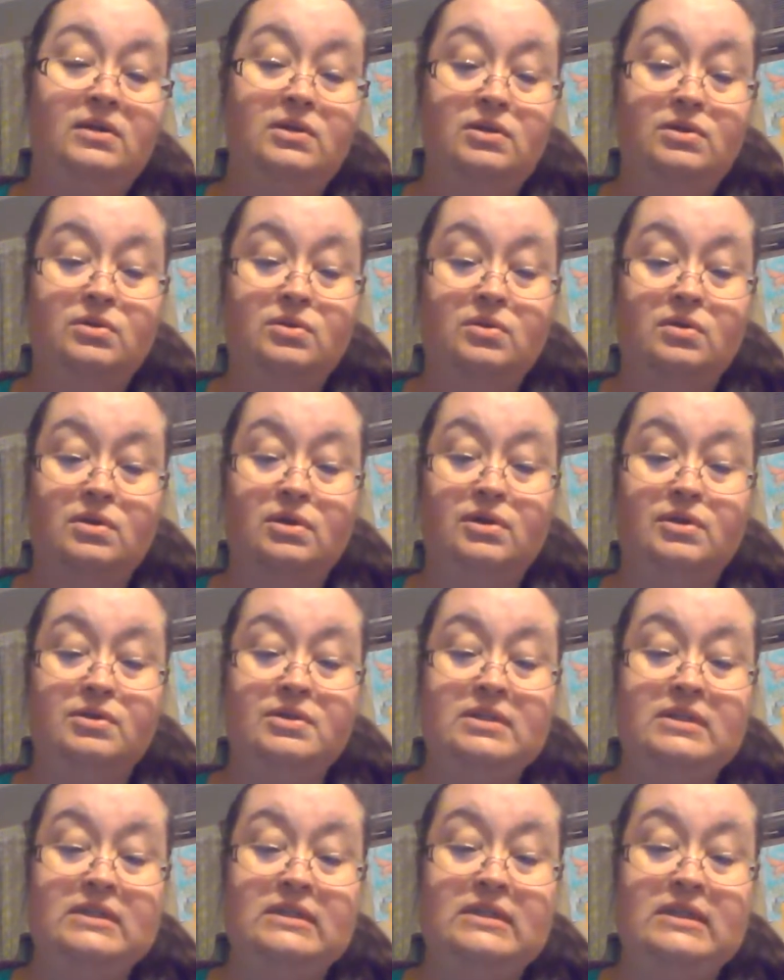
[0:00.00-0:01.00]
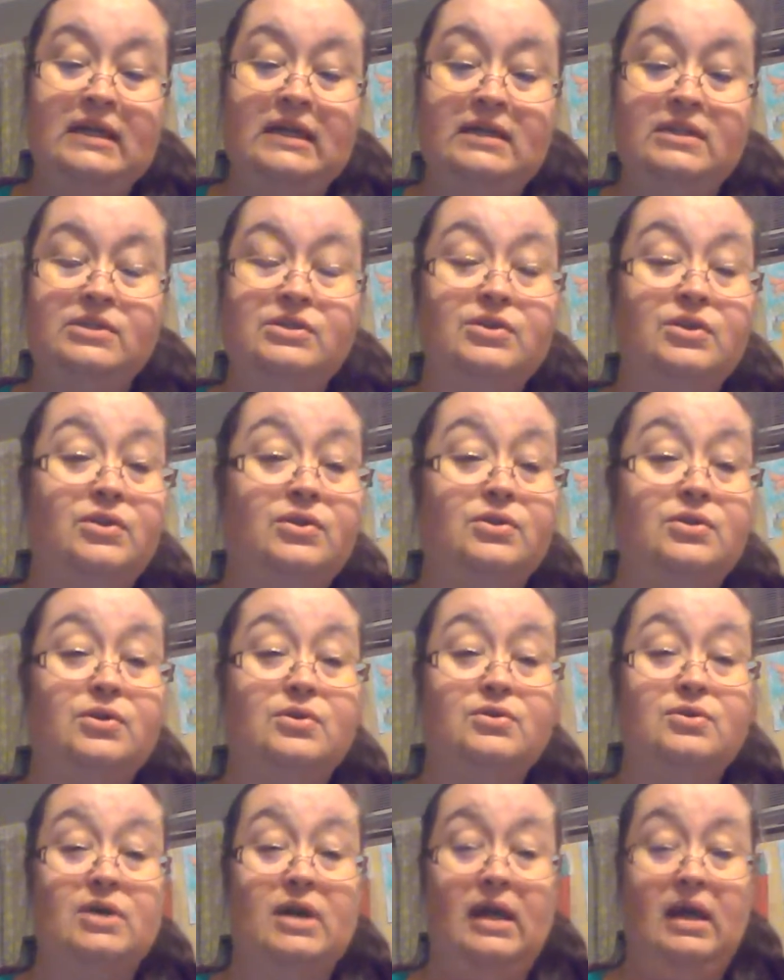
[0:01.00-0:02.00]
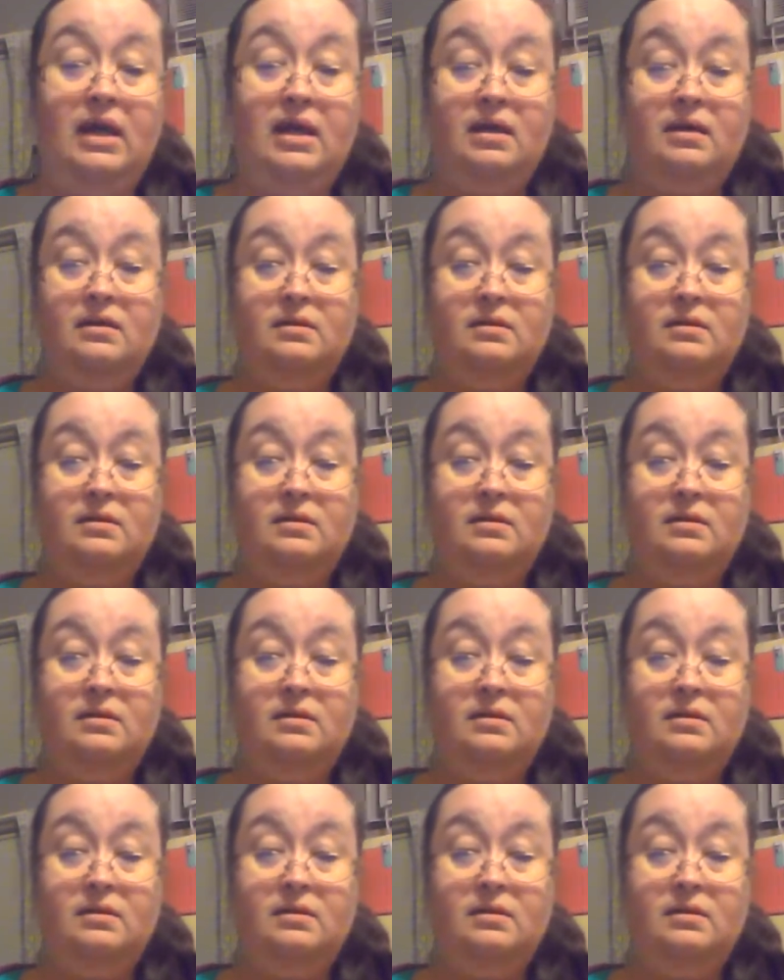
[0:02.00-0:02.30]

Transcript: Tutorial 630.